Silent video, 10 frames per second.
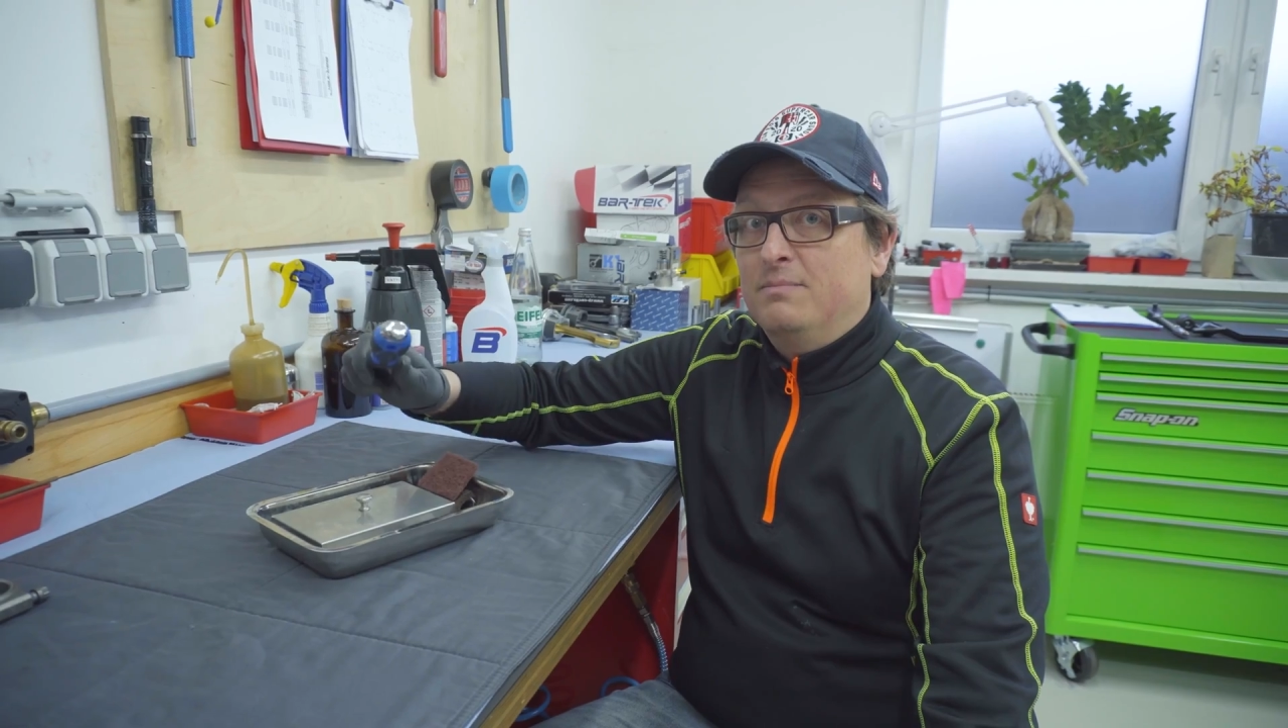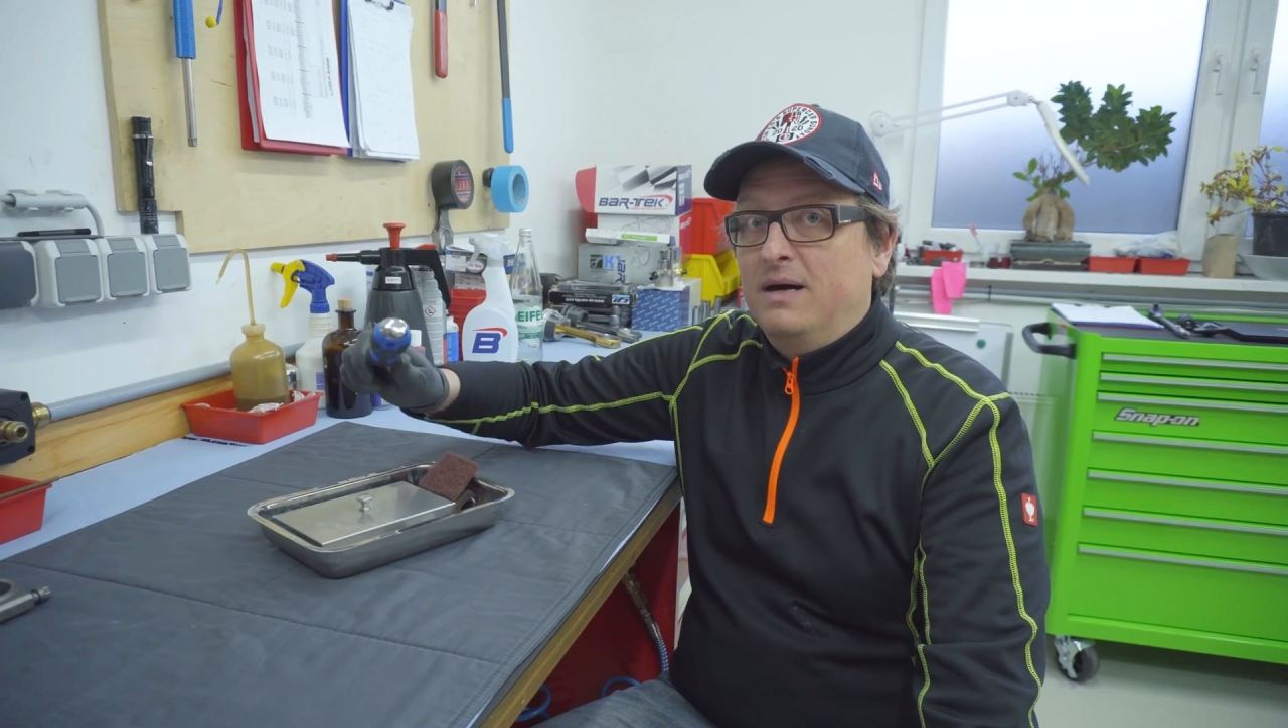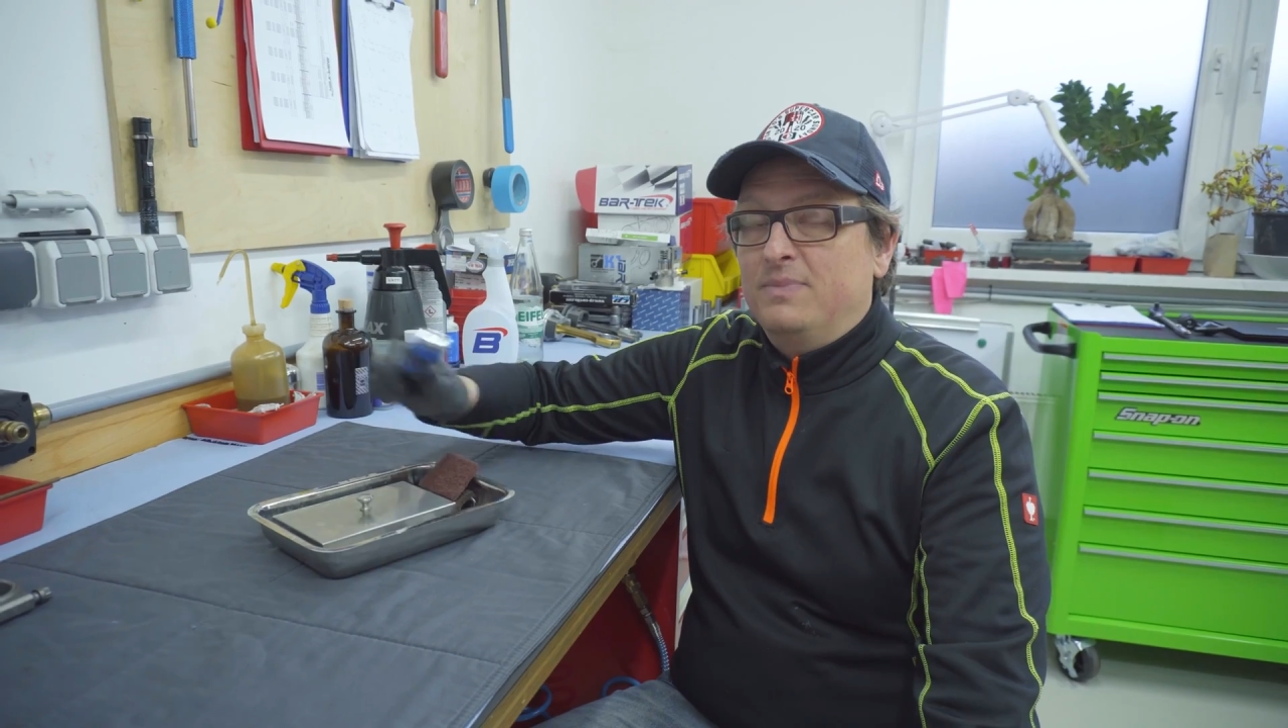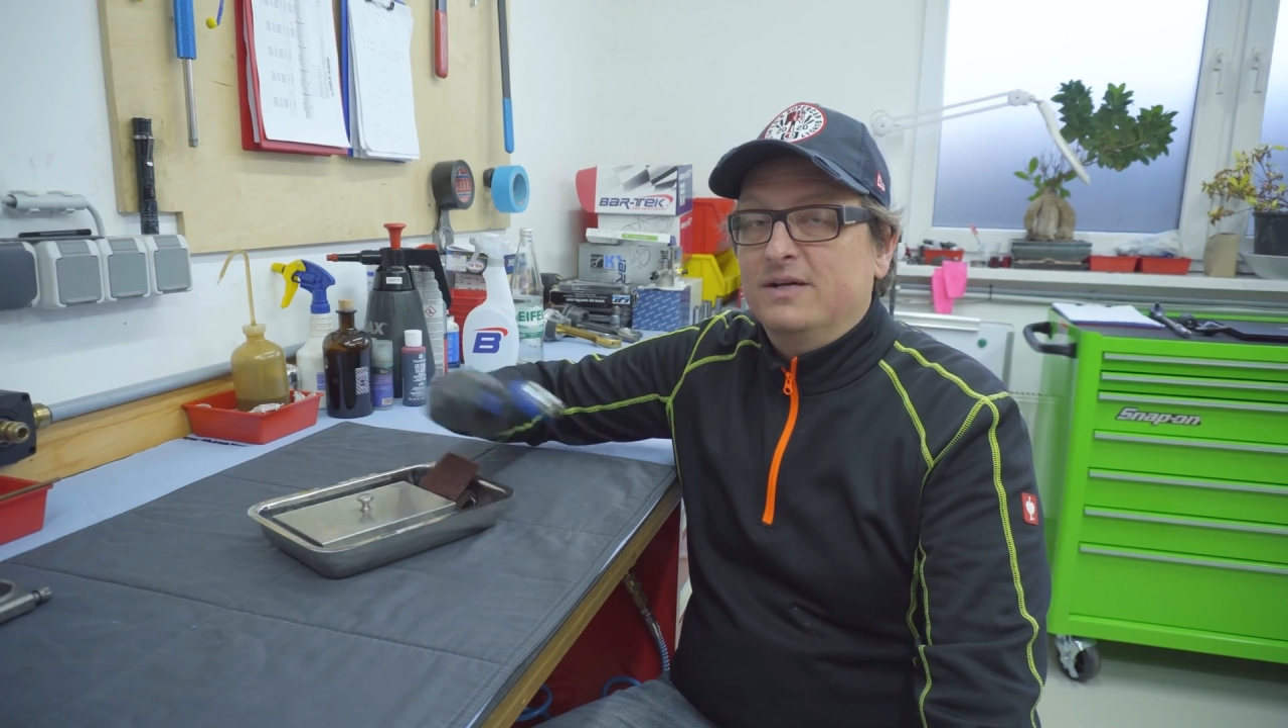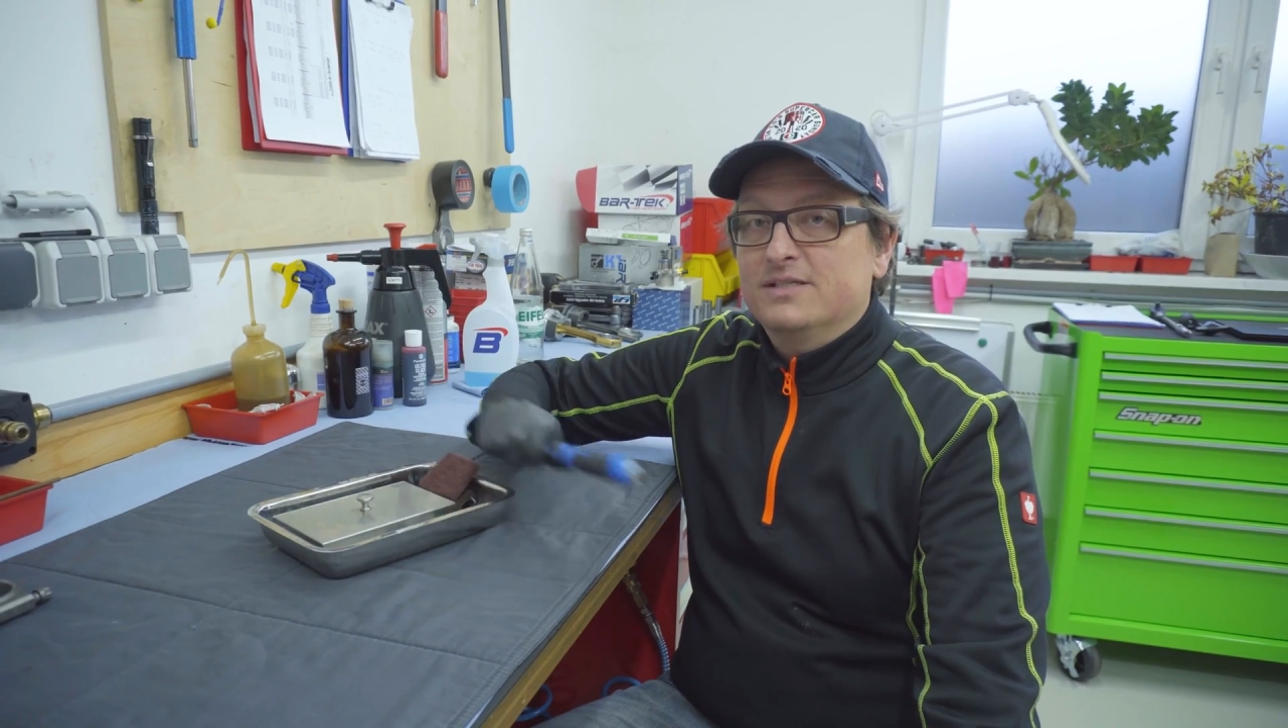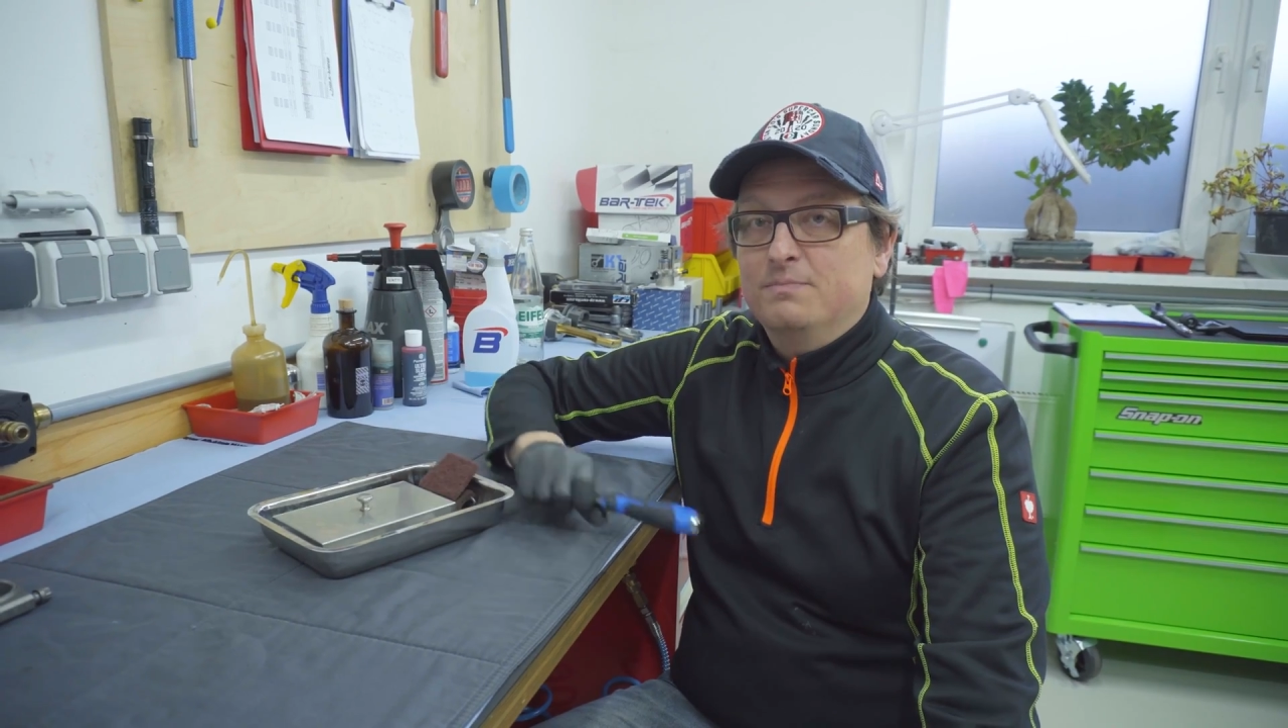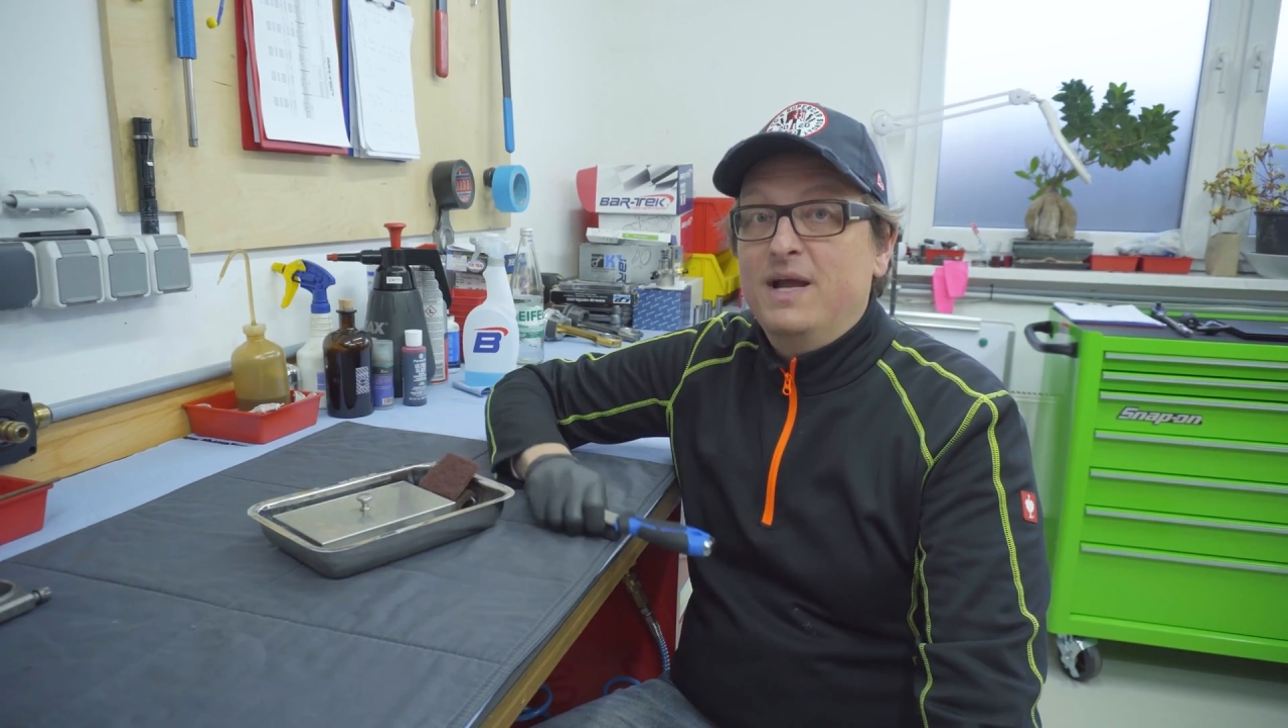Papa's